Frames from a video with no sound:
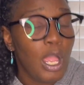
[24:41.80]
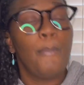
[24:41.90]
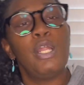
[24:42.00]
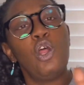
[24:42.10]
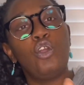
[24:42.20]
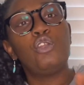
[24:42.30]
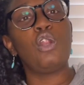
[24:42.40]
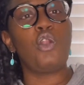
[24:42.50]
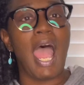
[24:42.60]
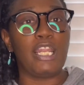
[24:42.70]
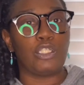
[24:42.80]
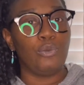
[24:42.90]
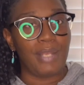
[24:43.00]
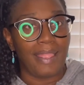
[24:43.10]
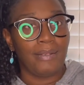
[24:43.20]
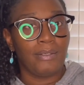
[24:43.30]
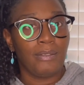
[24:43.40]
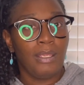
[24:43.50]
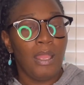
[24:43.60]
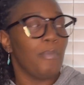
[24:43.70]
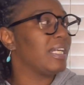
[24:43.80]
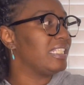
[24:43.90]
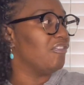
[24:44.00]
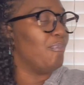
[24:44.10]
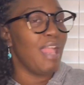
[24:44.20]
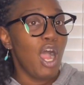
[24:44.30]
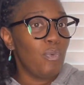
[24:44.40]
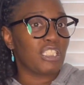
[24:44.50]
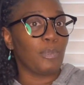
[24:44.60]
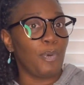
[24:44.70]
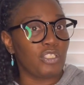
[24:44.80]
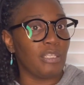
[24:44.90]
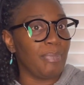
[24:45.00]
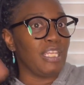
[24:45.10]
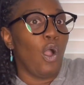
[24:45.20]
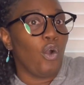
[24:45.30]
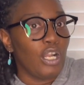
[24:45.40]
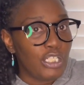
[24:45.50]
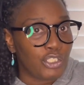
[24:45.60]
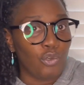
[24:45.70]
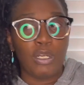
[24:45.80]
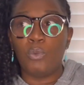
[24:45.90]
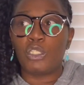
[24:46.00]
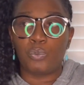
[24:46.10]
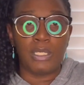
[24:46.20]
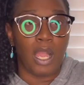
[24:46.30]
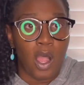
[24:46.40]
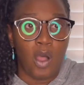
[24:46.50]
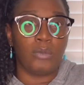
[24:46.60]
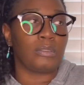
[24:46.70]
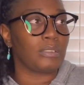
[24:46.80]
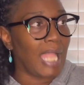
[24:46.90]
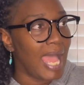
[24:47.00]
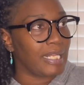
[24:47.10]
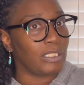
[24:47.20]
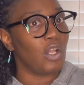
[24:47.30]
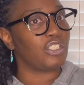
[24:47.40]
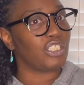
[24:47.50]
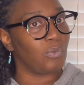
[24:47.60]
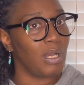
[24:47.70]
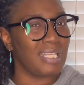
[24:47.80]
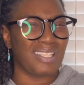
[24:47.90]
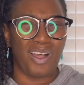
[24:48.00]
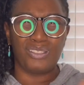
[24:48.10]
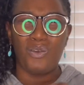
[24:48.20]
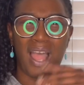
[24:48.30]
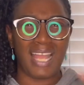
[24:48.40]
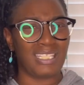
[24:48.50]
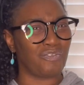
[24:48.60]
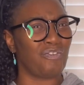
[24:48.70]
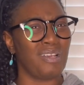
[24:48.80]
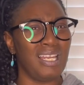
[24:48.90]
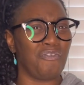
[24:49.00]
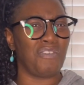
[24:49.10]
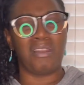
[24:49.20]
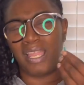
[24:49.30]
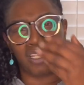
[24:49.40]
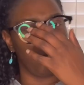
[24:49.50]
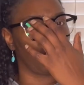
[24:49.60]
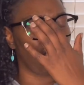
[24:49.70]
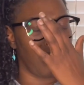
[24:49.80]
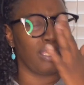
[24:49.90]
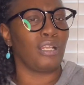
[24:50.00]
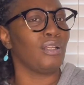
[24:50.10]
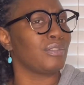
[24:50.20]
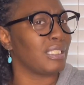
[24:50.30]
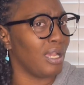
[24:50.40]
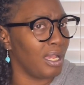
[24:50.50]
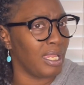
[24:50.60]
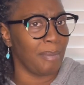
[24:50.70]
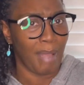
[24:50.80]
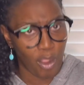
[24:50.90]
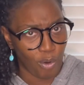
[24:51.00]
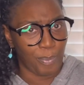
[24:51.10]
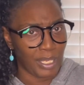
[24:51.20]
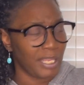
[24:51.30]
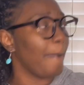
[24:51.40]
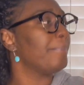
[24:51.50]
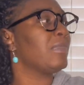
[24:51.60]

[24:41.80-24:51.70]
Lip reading: But no, you don't know how to do that. Because if Mel was supposed to be your good Judy, which we all kind of thought she was, although I just really felt like you was trying to get close to her, in my opinion,